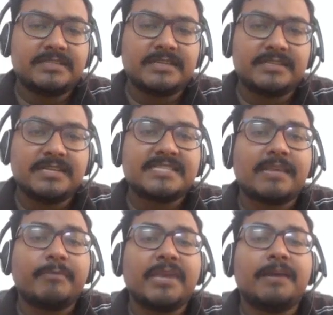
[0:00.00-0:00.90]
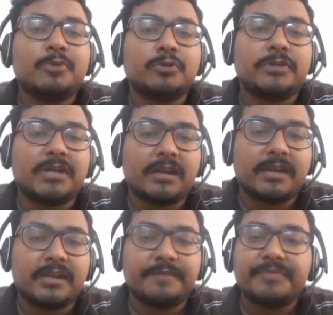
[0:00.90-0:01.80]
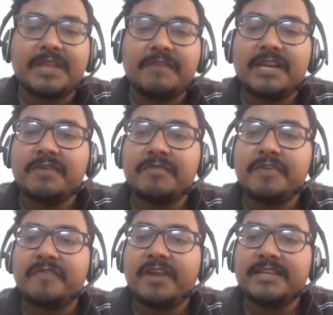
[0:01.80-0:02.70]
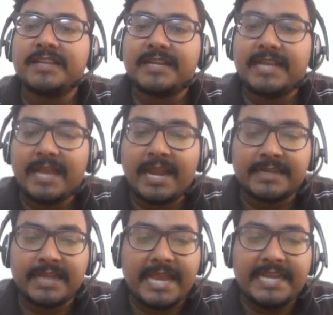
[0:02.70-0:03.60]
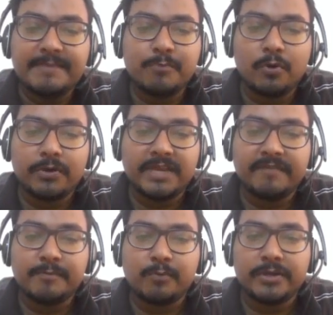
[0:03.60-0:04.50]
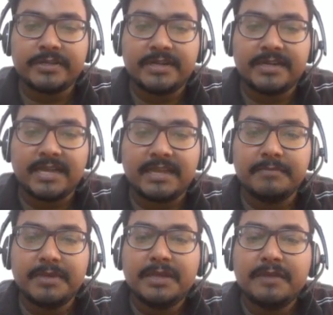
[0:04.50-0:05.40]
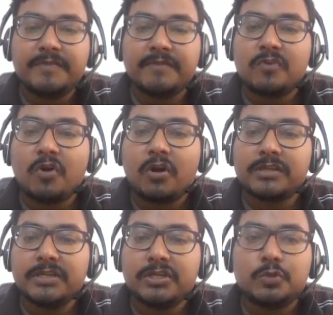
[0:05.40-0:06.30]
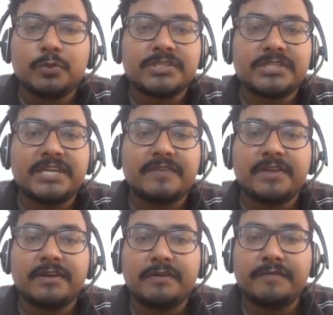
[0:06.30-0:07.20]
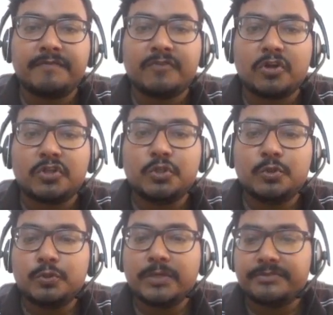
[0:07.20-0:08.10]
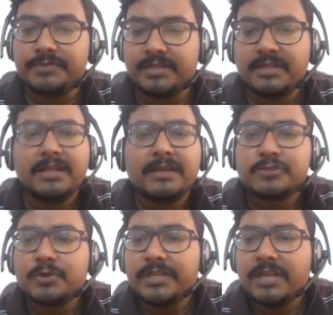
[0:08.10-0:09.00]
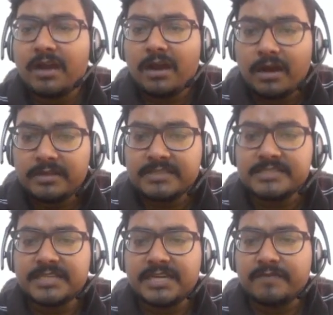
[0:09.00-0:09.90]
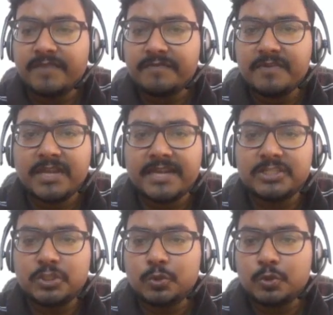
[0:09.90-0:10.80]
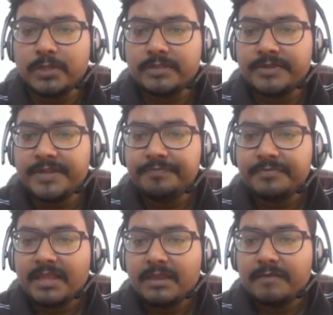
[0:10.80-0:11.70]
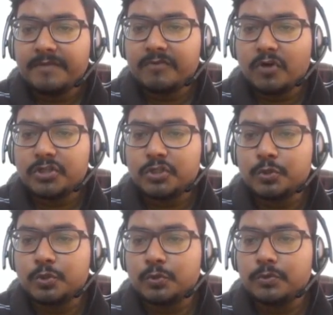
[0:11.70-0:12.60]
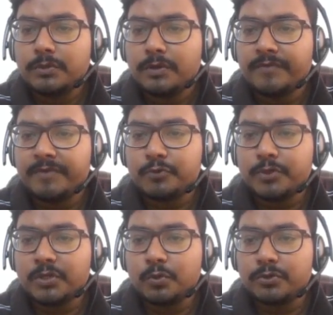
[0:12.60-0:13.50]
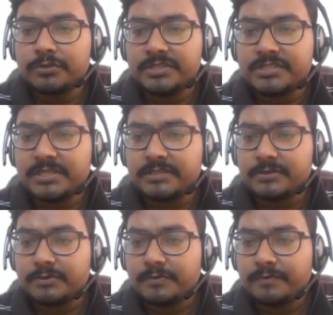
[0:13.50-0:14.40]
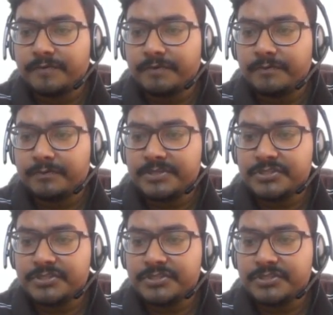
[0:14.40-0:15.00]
it summing up to the target? Whenever we find that at any given point in time we've got to a state where we've got 2, 2 and 3. So in this state, when we'll get 2, 2 and 3, we've got 2, 2, we have to ignore this state, so we've reached